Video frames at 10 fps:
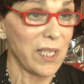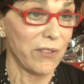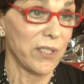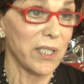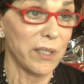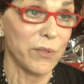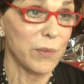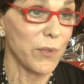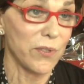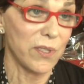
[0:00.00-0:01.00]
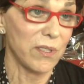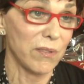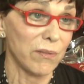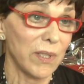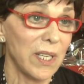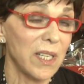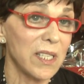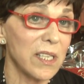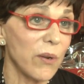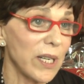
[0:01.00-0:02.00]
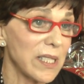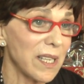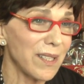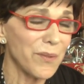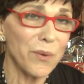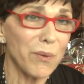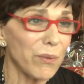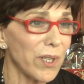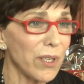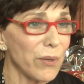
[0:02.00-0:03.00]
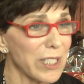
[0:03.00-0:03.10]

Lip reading: secretary was supposed to do. So I said, well, what do you